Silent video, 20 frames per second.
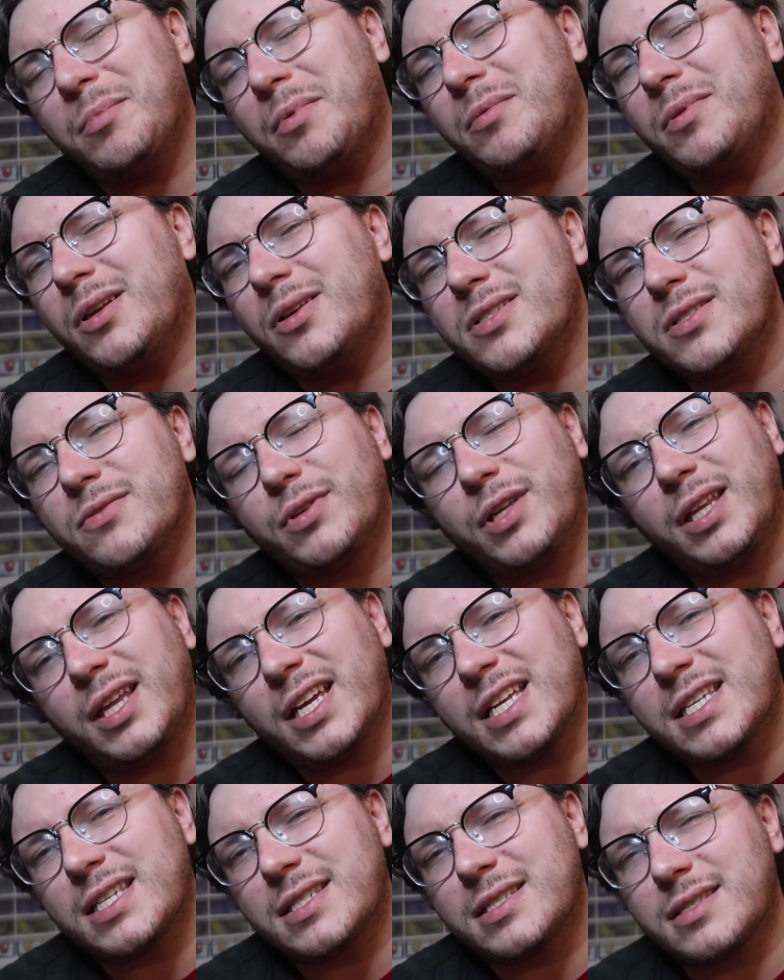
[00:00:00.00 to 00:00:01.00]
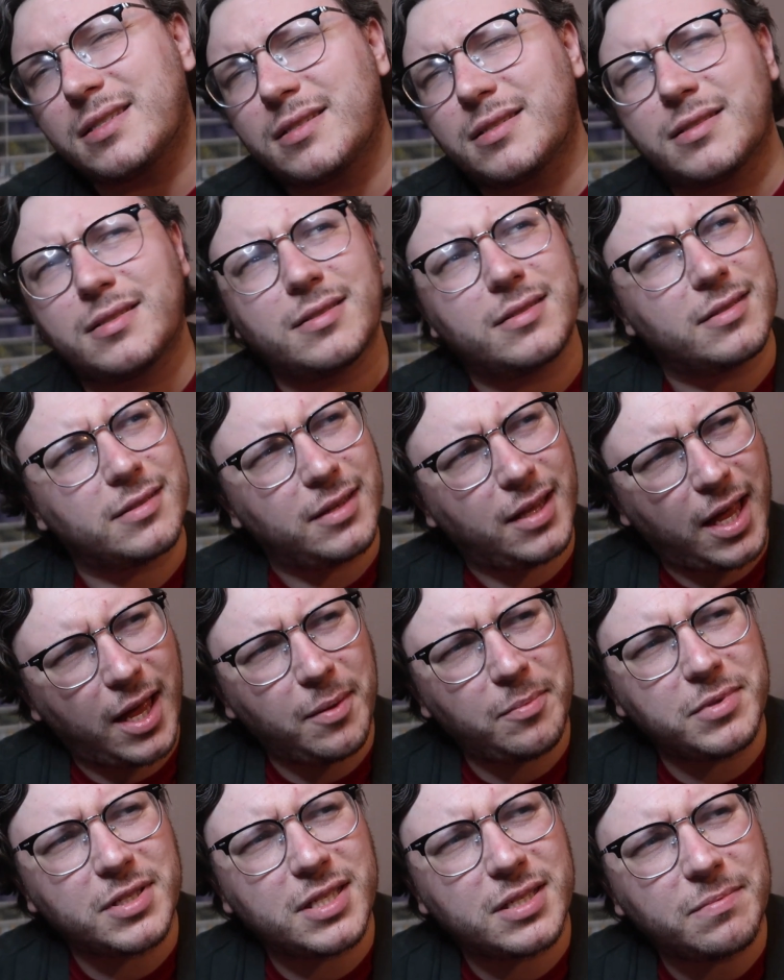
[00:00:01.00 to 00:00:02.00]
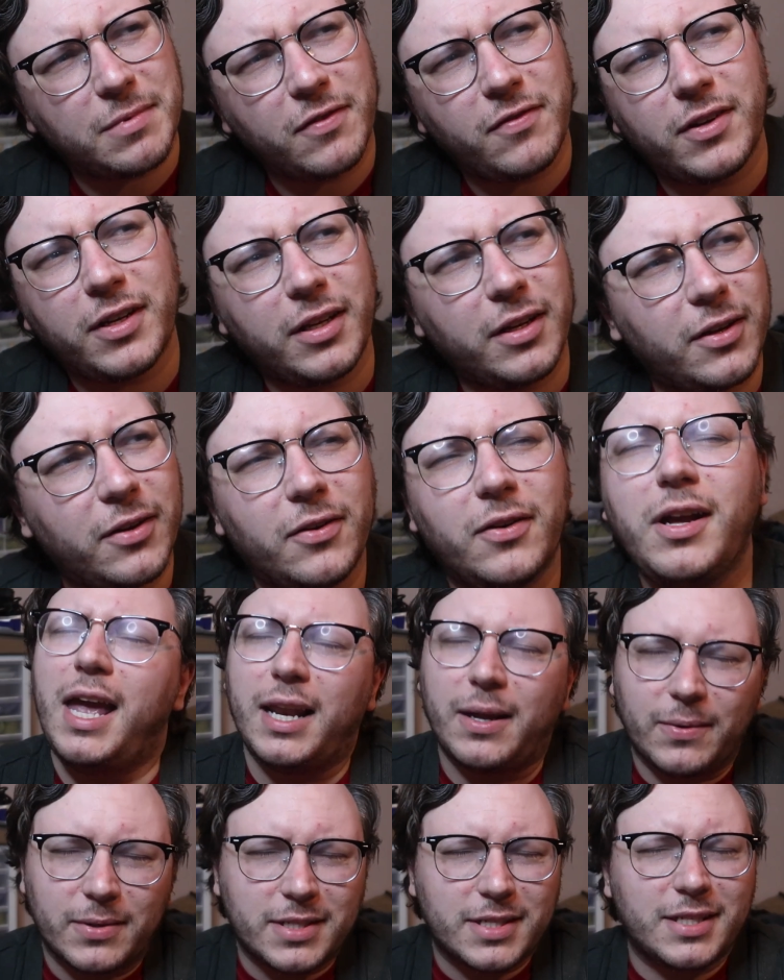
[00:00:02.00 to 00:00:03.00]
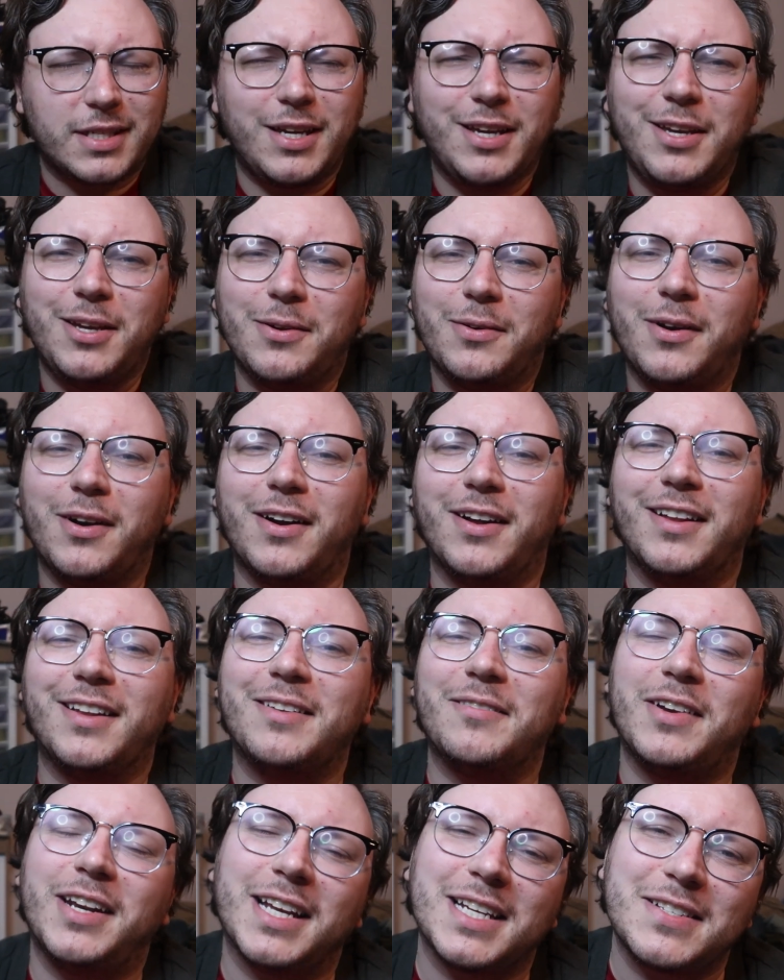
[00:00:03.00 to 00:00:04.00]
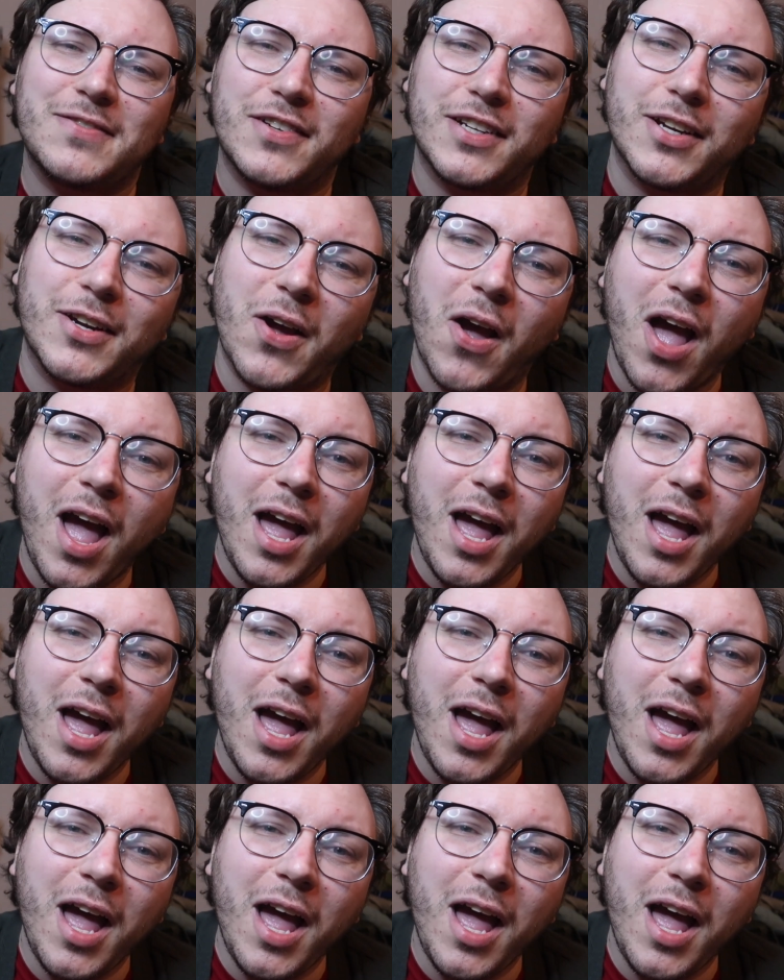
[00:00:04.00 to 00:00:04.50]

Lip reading: button below, because it really helps my video. And I will see you all in my next video.